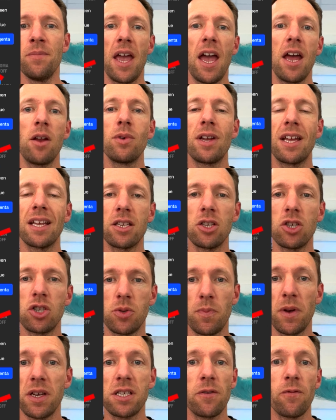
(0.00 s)
And we get to
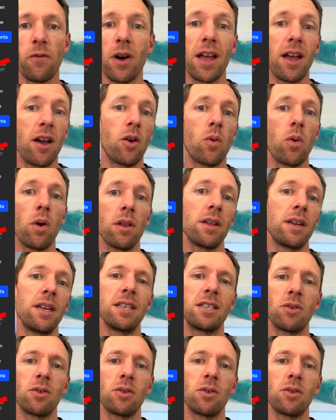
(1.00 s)
specify our quality.